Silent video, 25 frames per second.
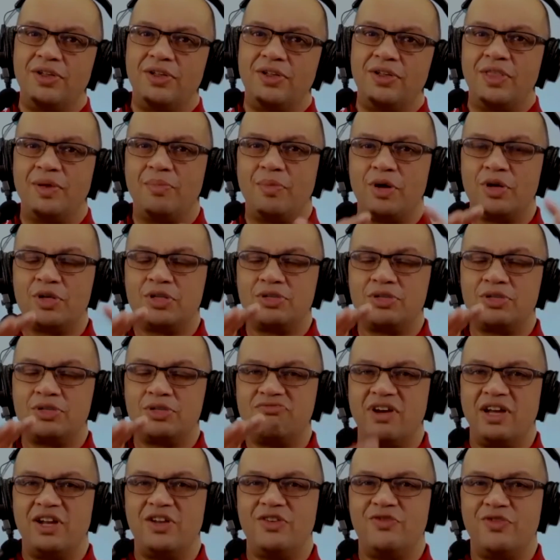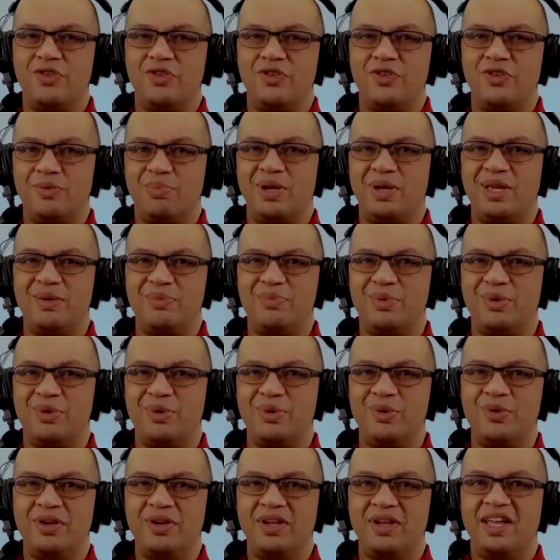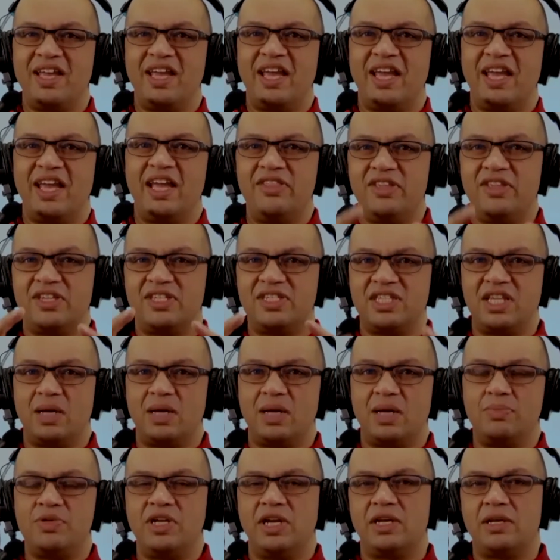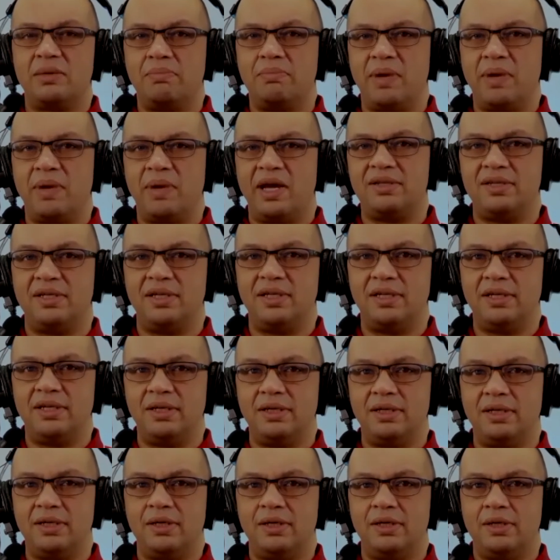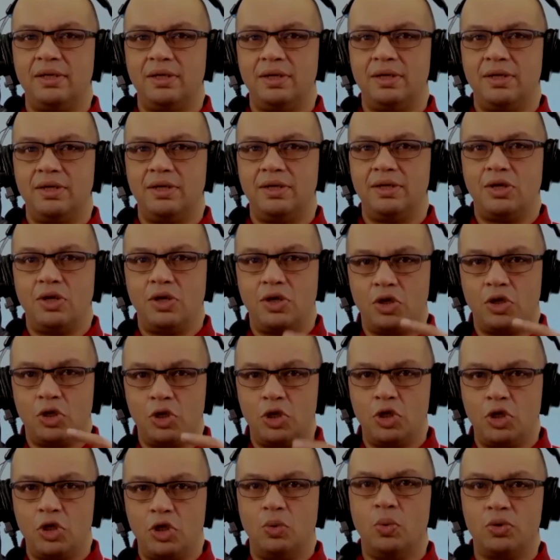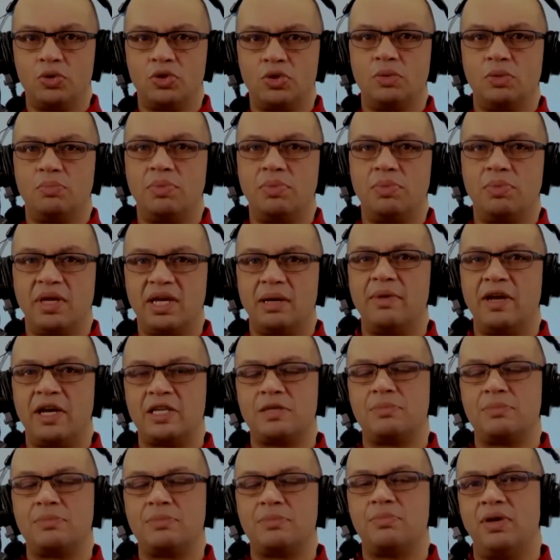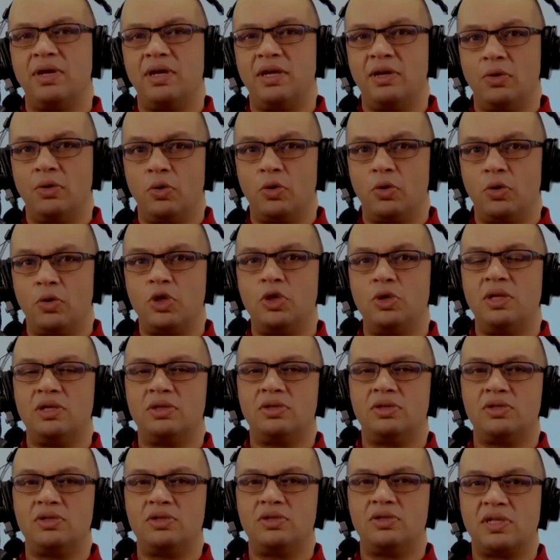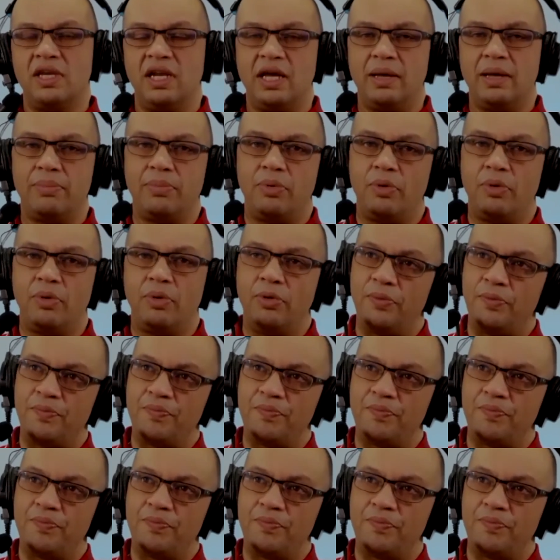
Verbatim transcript: the most relevant people in the subject matter you want to become expert in or you need to skill up on.